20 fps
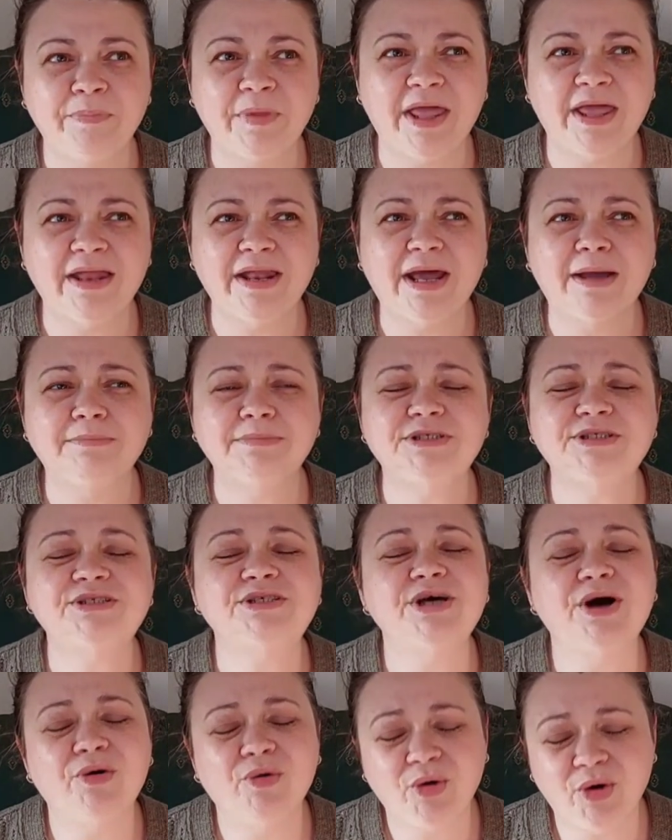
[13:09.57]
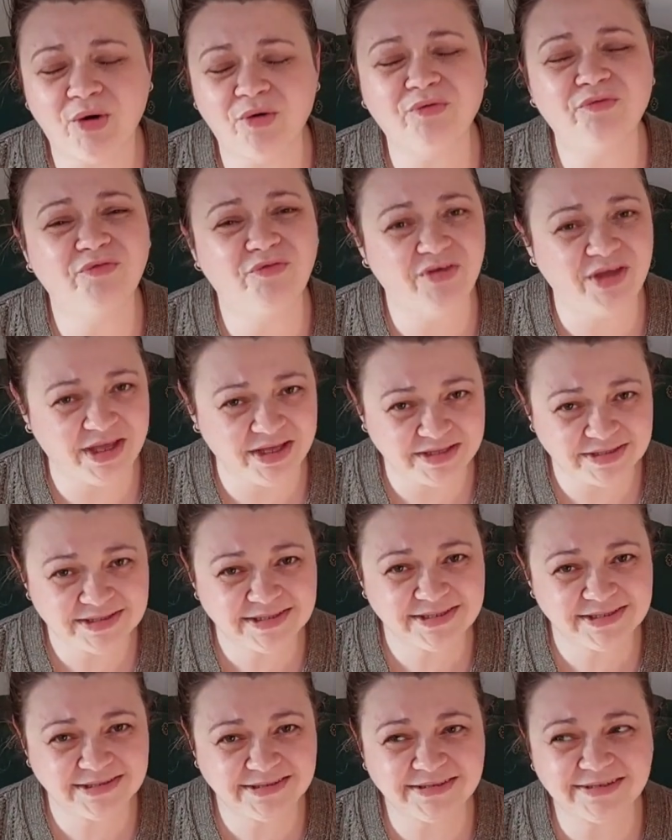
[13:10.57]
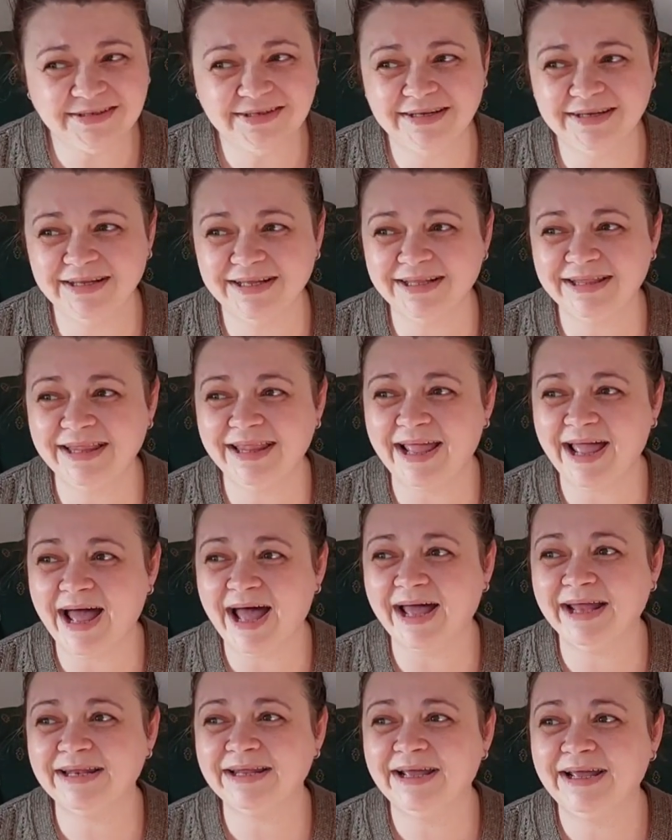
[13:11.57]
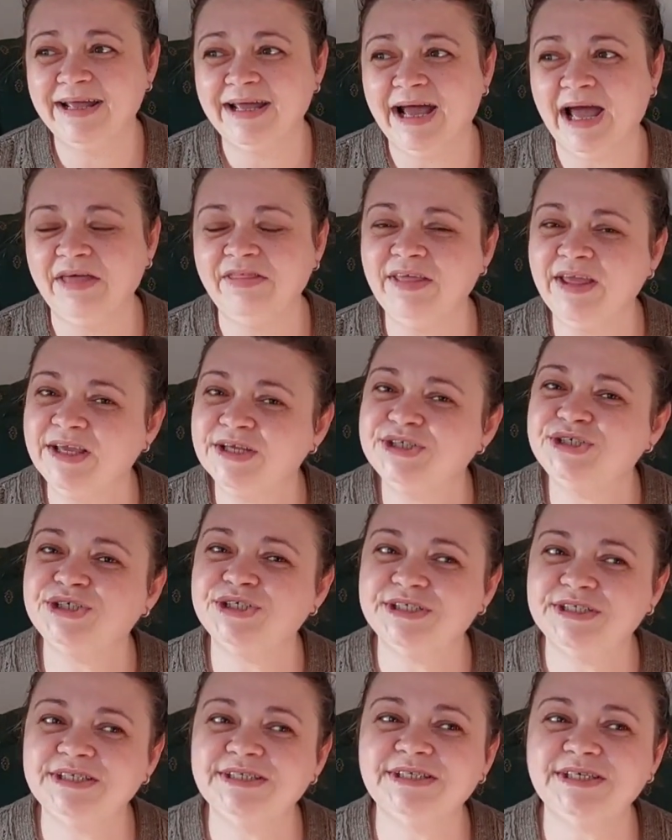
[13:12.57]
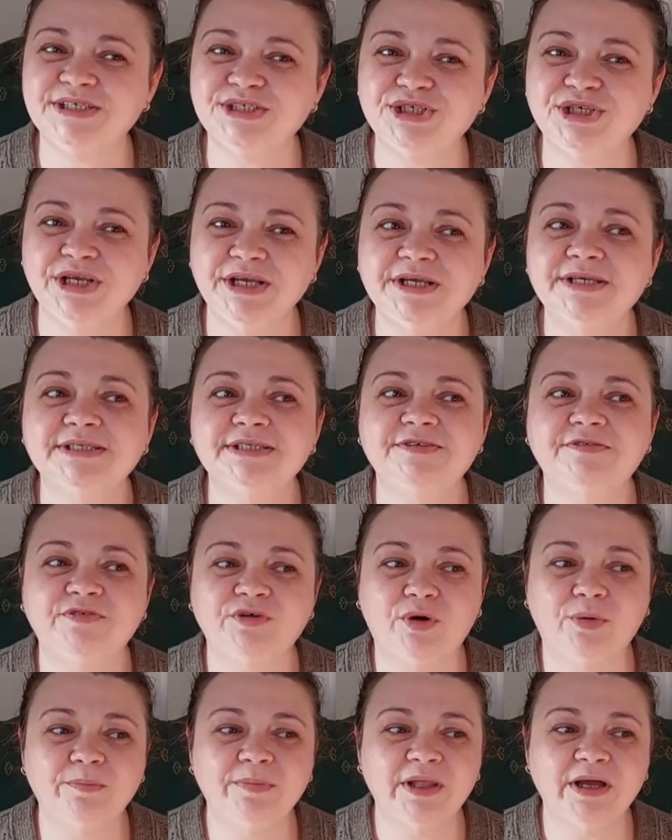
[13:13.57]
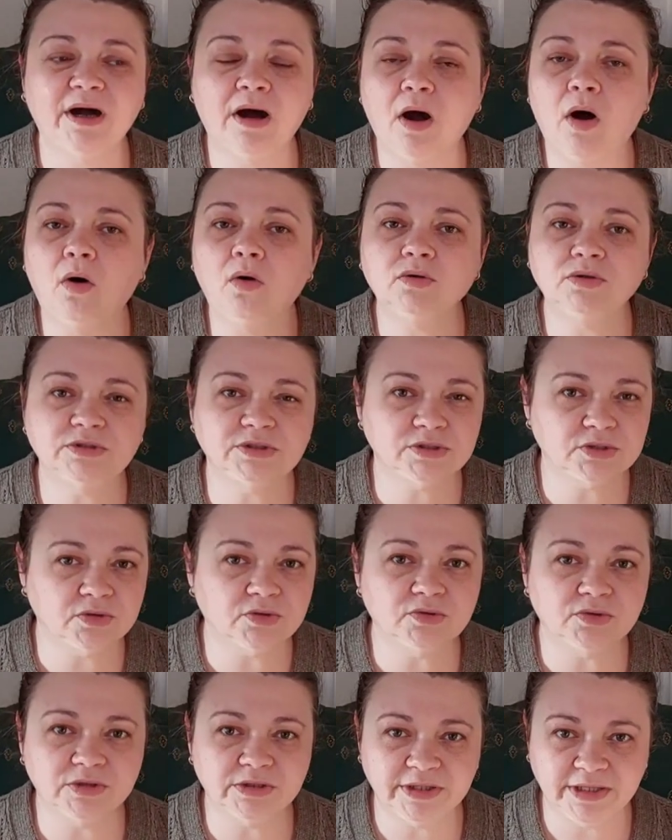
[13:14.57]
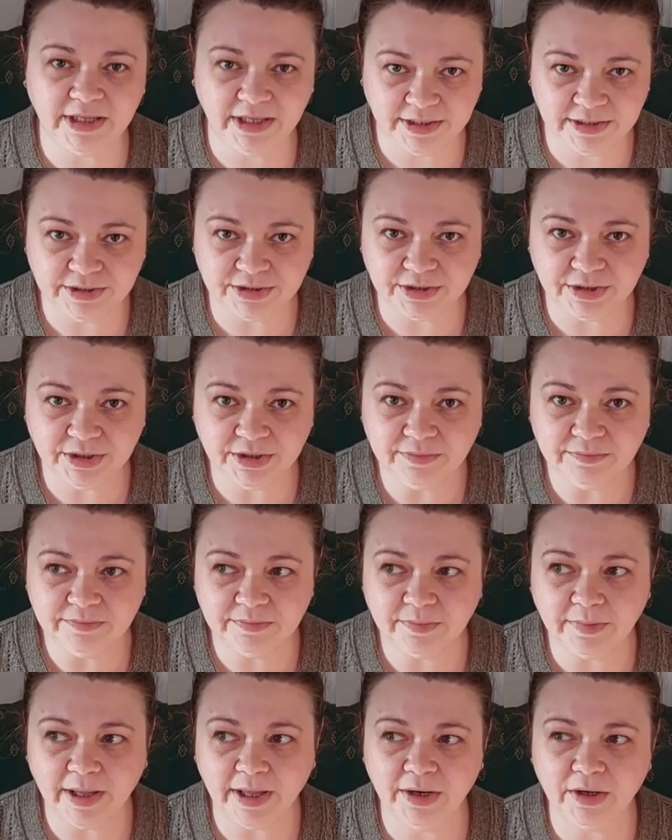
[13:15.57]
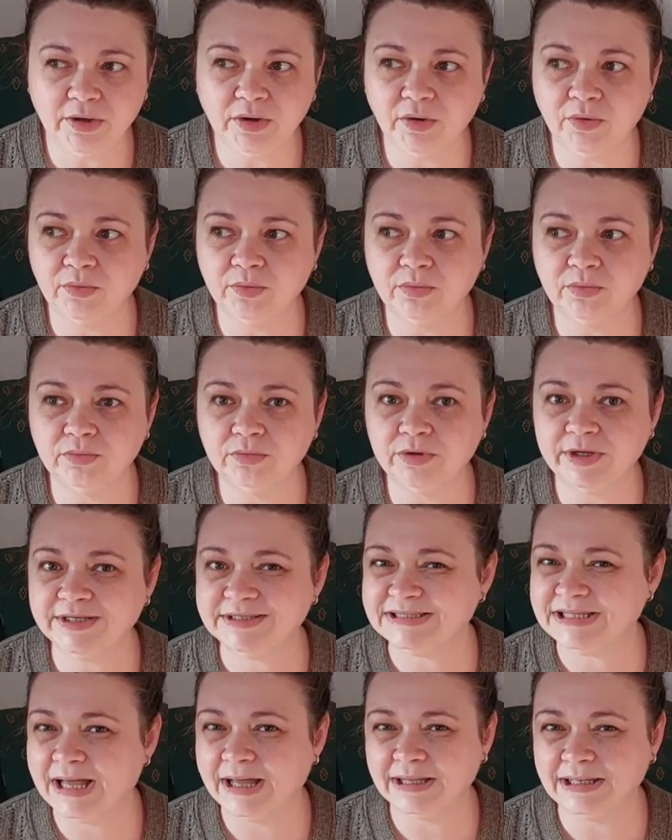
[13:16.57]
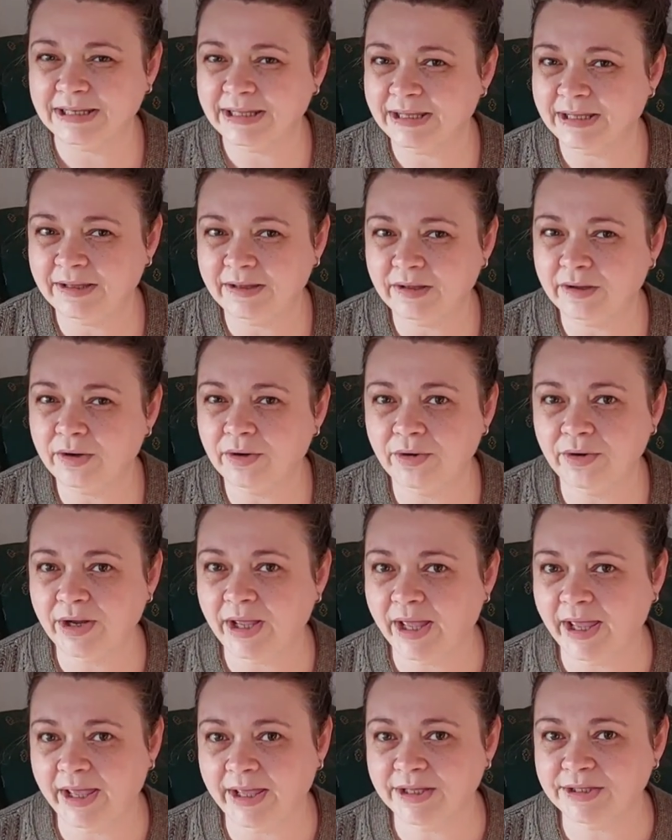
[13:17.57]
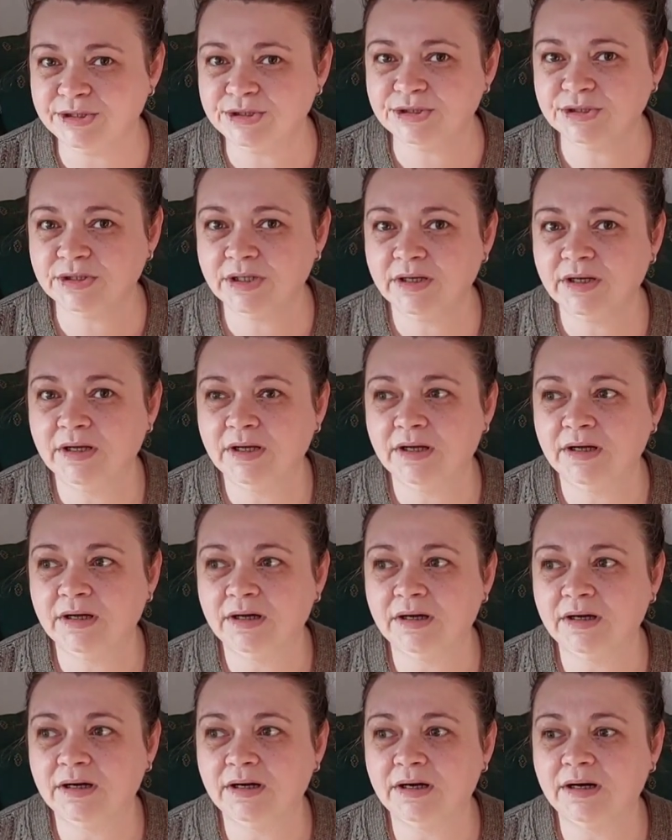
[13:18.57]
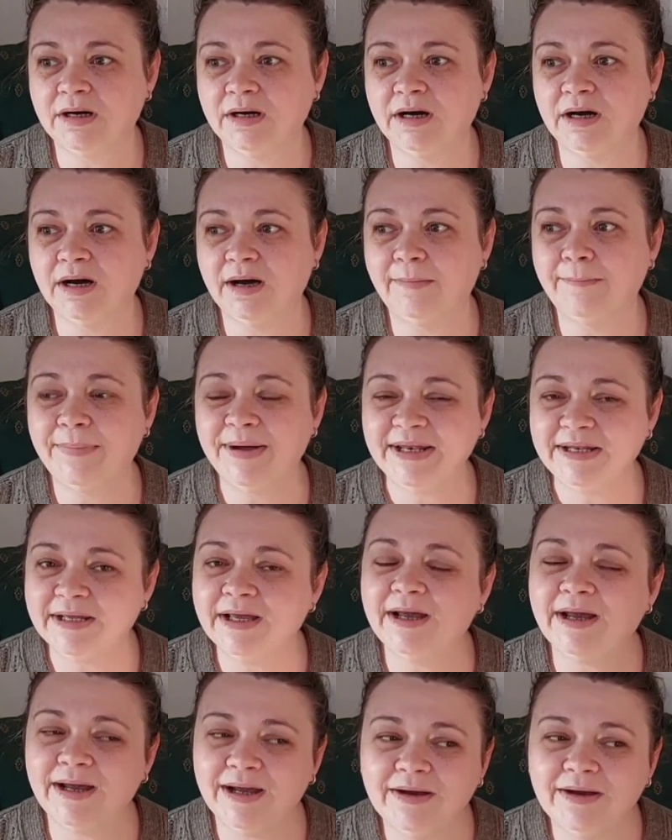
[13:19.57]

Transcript: And I'm so convinced that I think she is from the old school knitter. I don't know exactly her age, but